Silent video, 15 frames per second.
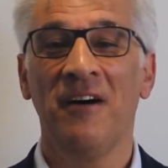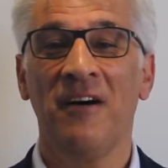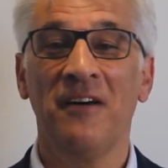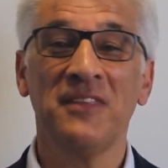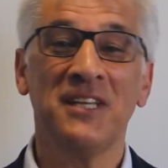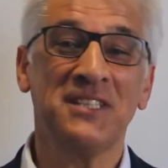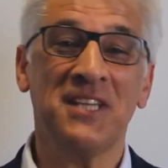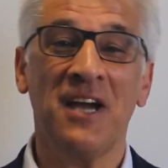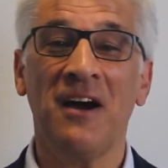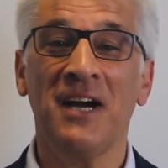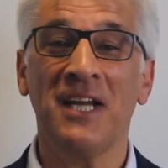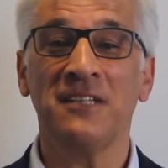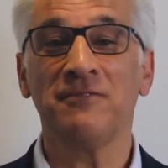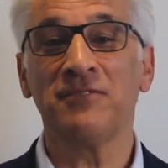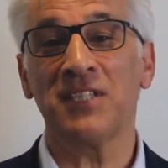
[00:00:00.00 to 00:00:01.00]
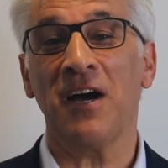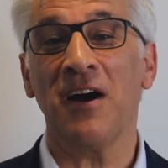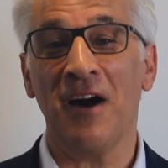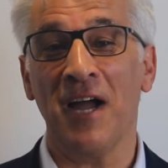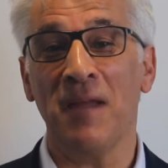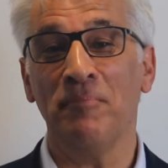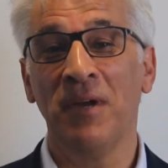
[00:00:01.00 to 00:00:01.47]
on the tide of
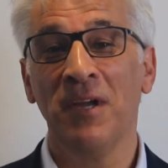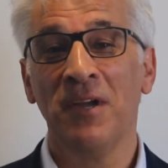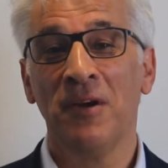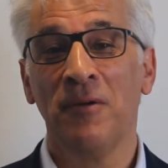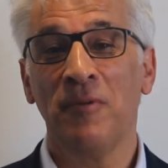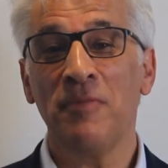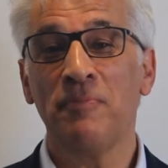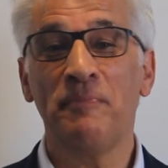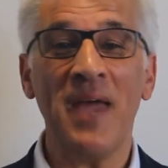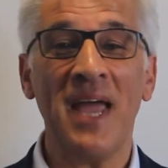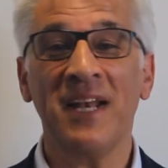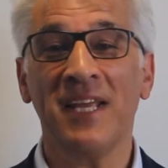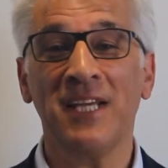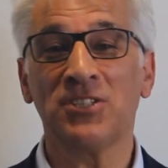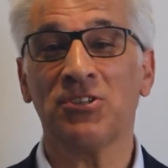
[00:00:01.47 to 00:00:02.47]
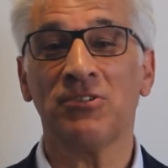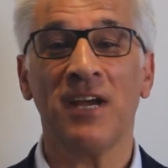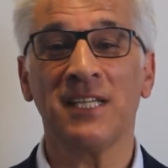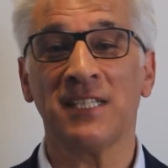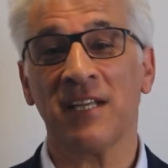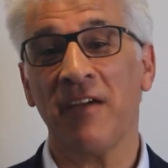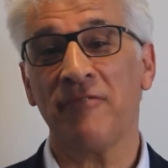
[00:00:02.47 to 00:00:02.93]
time, with barely a
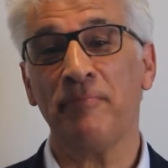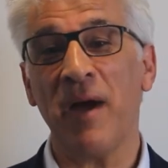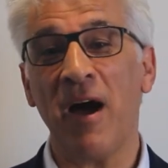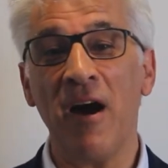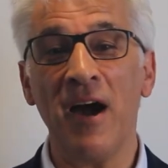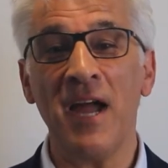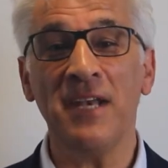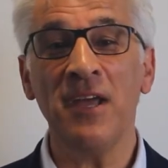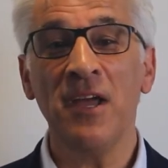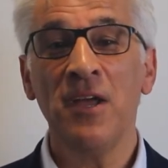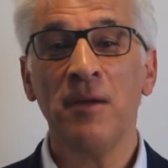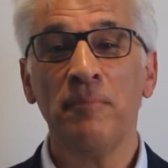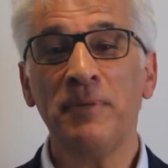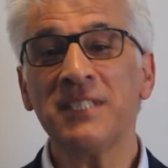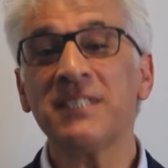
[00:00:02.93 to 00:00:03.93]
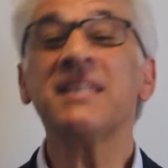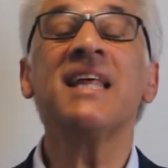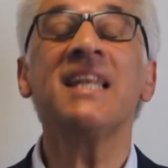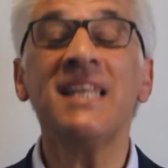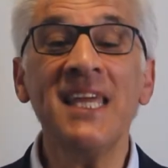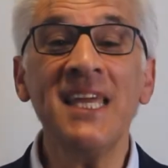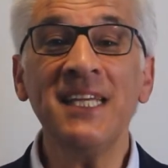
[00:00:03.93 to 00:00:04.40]
trace left behind. But to the
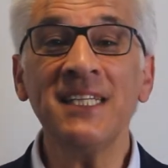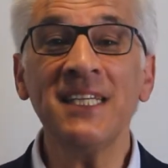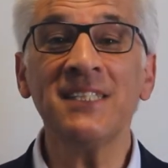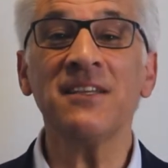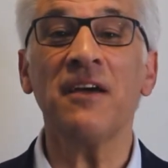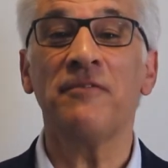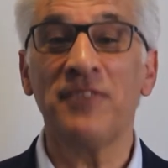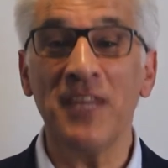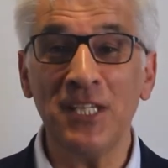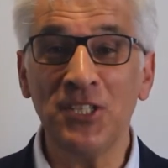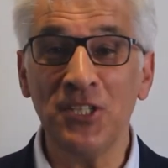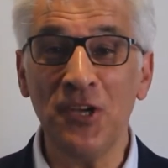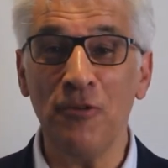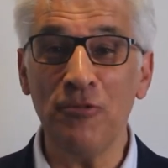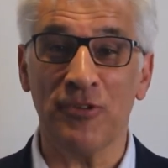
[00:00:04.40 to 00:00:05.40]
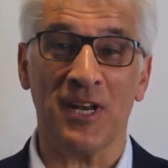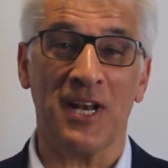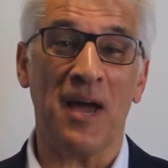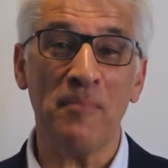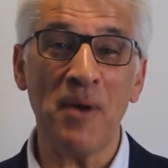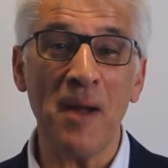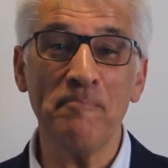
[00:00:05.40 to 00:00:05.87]
leaders of this youth
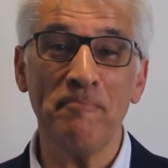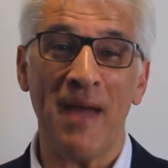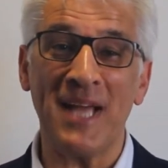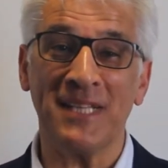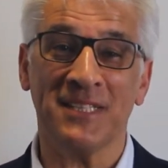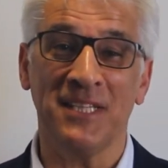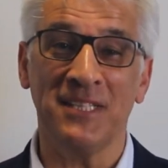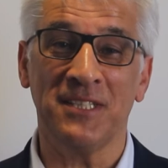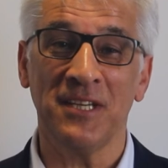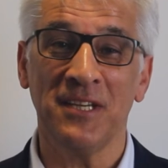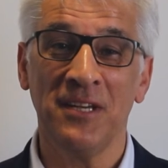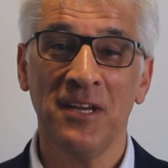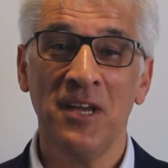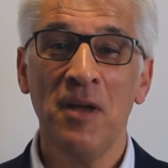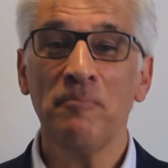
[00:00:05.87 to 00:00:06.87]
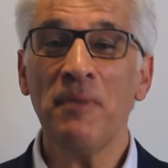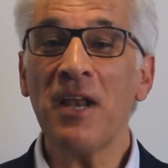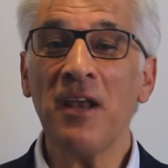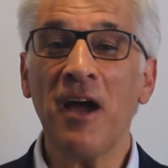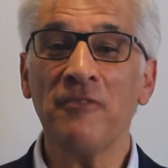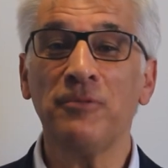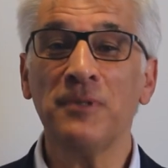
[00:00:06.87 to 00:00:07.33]
club, I mattered. My
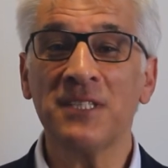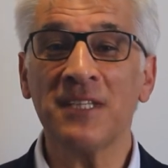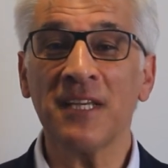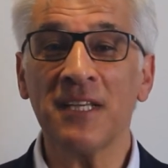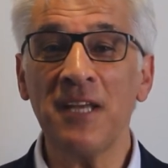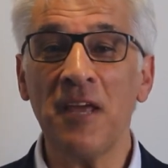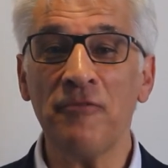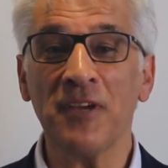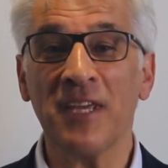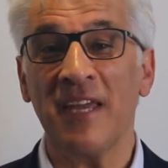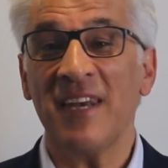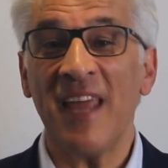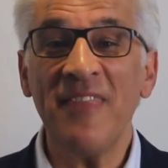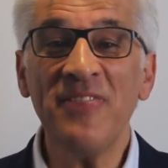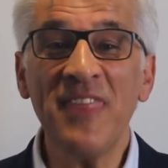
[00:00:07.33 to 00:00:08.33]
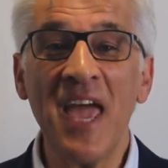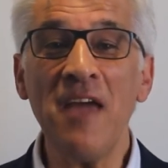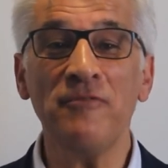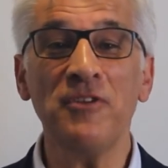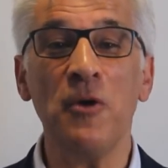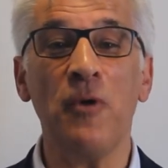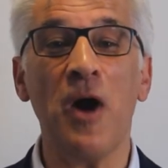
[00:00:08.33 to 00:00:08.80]
life was significant. In their
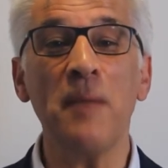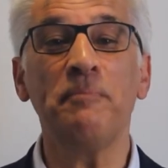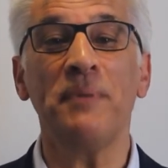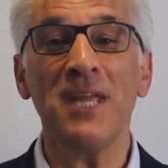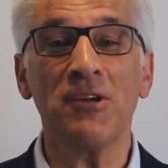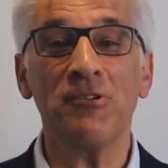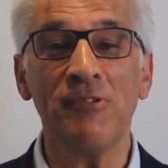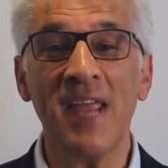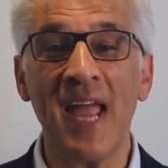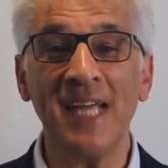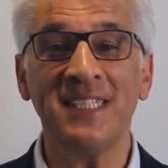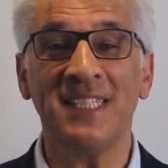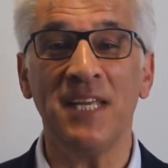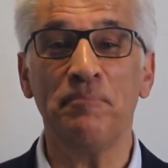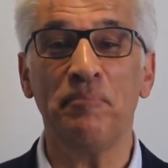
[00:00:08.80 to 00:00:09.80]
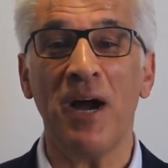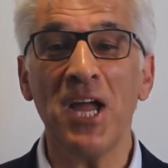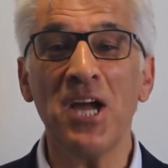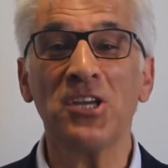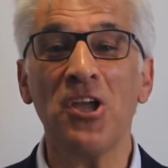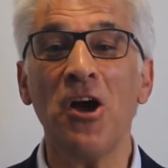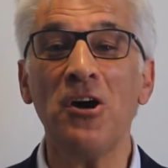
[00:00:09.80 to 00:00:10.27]
view, I'd been created by
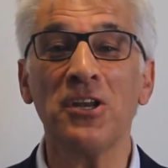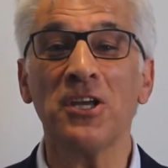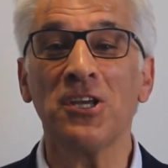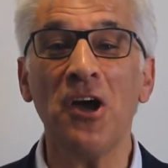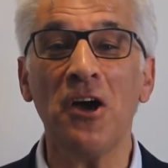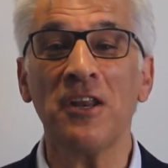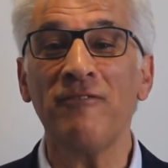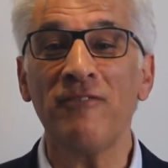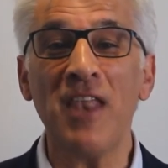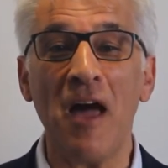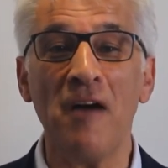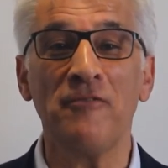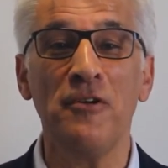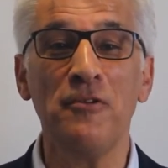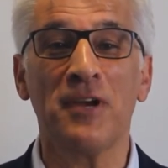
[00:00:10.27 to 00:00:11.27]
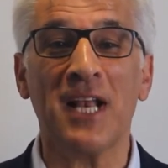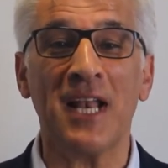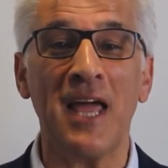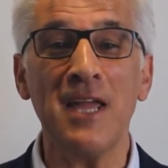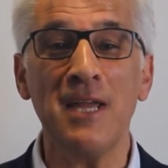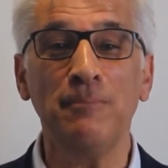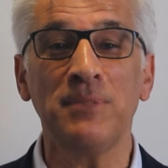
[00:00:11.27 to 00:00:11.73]
a God of love, who
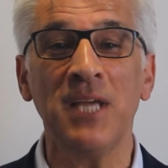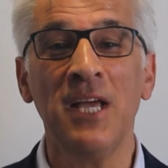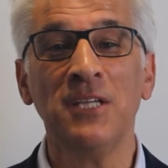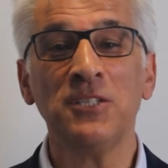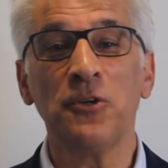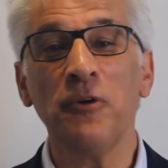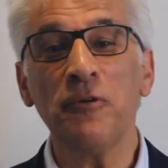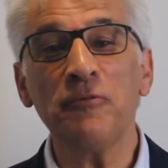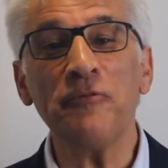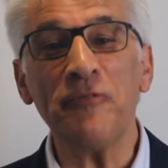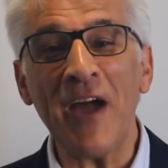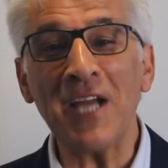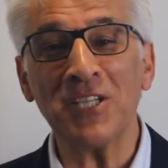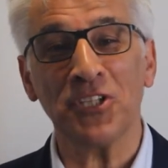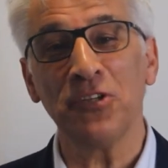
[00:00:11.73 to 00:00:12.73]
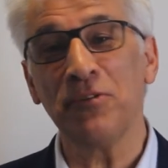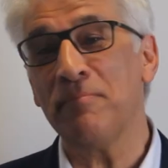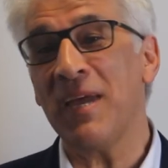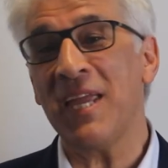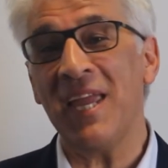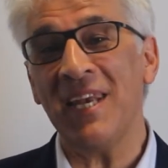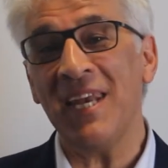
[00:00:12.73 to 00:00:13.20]
claimed to have fashioned
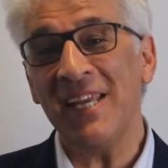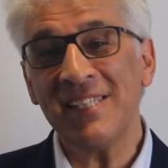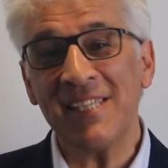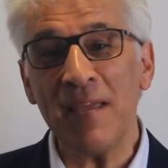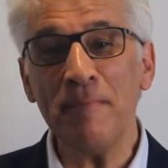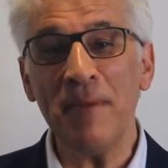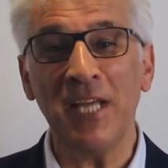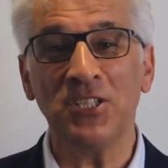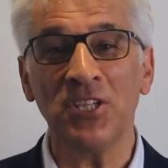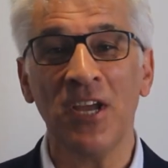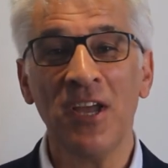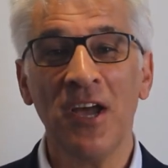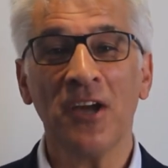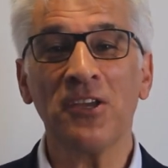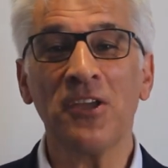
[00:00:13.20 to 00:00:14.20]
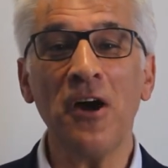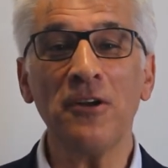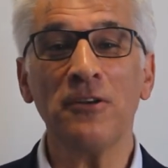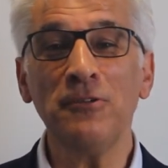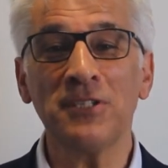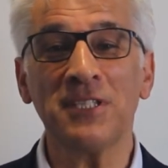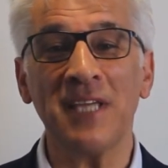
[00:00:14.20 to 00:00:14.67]
me in his image, a God
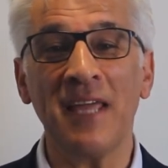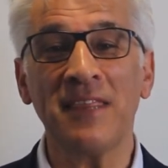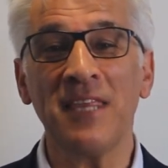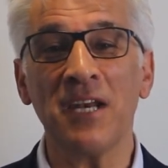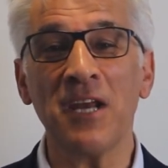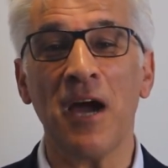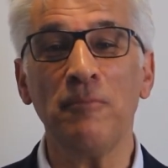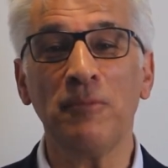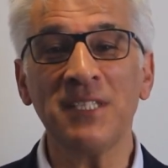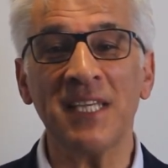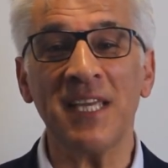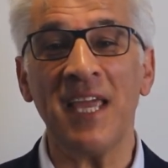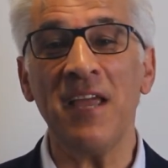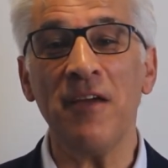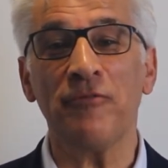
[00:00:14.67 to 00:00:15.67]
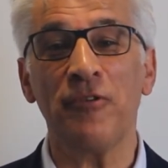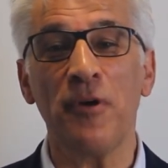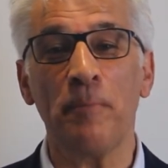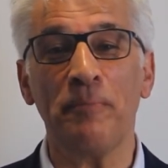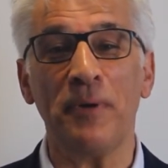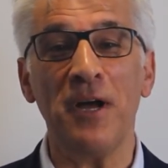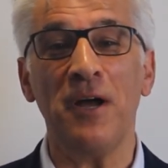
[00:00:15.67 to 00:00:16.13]
who said that I was here for a
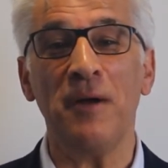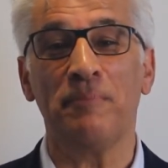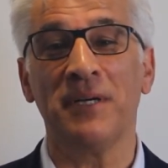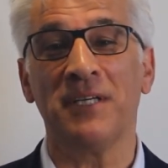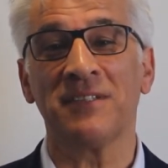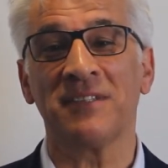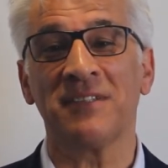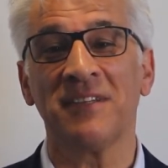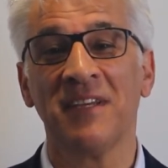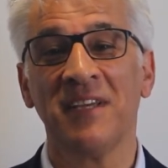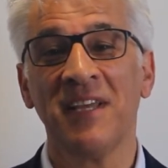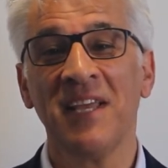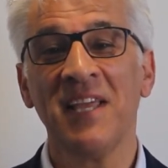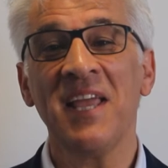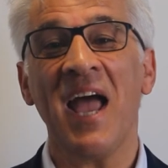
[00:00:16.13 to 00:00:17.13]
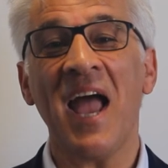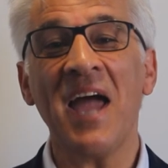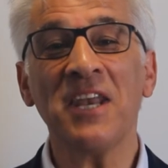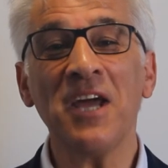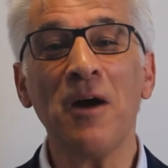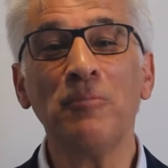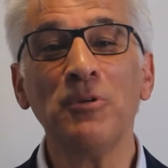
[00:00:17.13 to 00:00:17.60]
purpose,
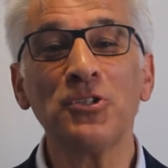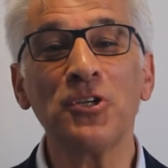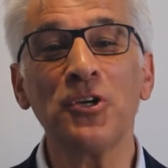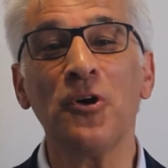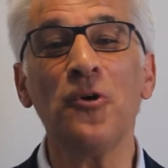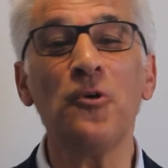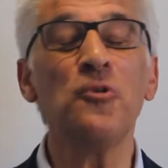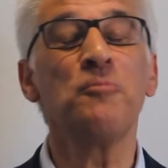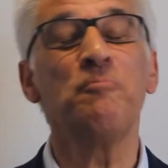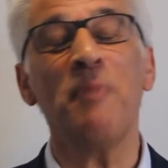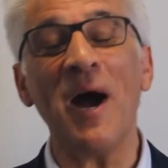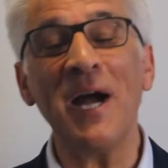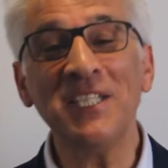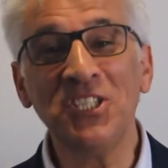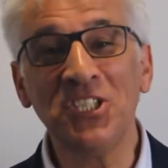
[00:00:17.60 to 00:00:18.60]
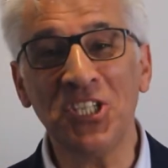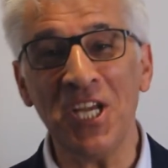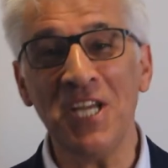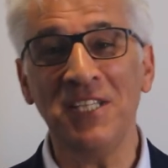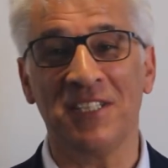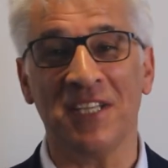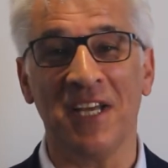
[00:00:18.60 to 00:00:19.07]
and I was called by
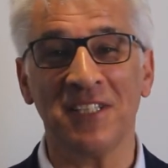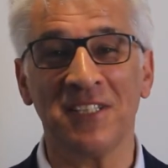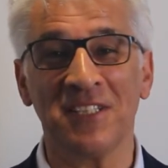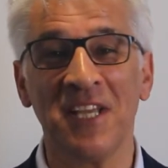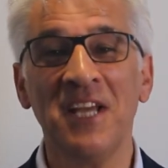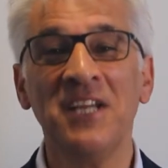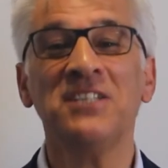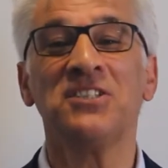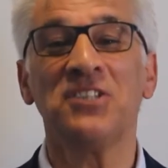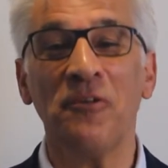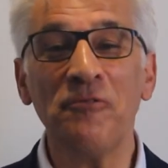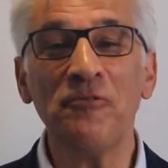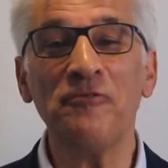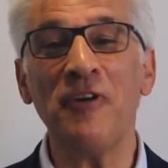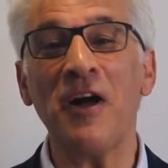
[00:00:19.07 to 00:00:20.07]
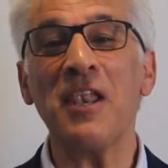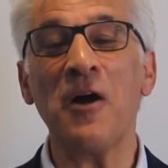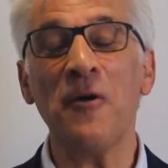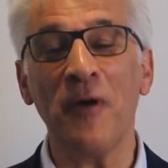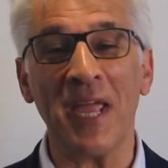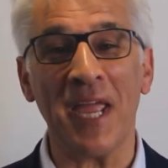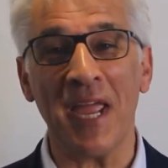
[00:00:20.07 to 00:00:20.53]
Jesus to
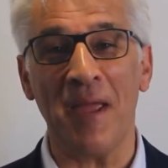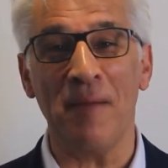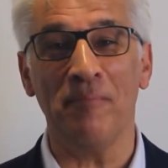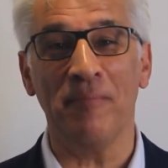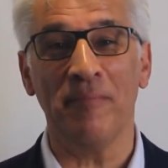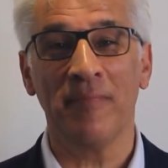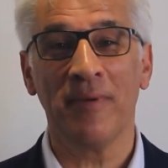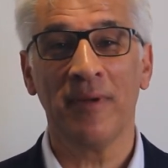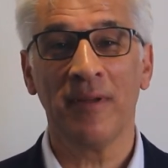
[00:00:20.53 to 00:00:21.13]
follow him.